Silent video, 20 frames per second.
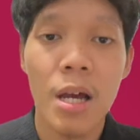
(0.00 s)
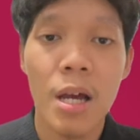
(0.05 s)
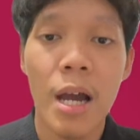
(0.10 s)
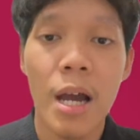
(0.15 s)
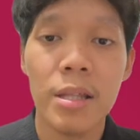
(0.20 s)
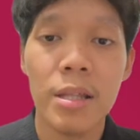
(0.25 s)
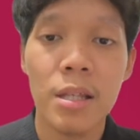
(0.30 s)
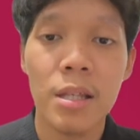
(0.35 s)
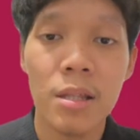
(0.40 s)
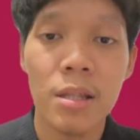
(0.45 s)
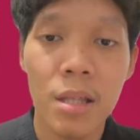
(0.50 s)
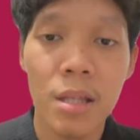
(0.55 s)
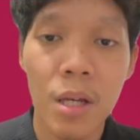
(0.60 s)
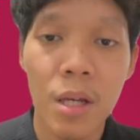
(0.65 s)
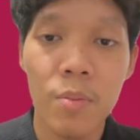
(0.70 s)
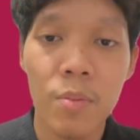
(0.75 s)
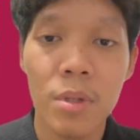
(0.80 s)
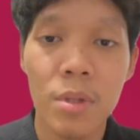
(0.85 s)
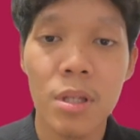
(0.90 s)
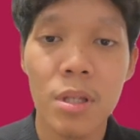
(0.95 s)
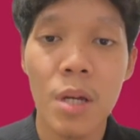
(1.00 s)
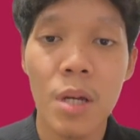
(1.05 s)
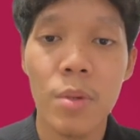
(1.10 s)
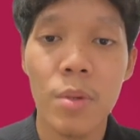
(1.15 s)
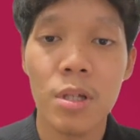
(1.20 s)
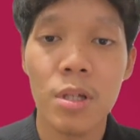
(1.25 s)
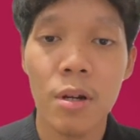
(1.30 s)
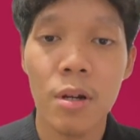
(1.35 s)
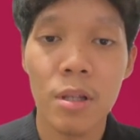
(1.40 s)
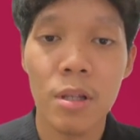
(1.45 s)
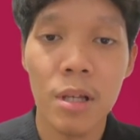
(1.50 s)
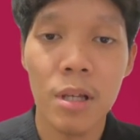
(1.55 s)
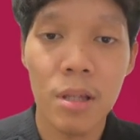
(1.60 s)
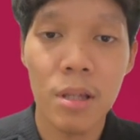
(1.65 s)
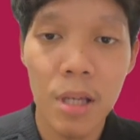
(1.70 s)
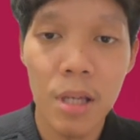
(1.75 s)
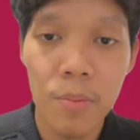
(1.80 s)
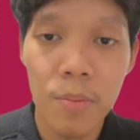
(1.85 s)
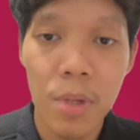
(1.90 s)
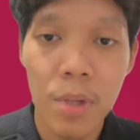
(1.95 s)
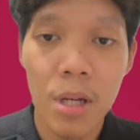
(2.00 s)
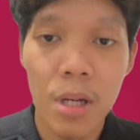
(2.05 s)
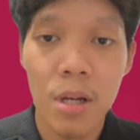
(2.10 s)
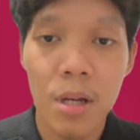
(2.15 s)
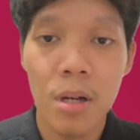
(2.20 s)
IT team, cybersecurity team,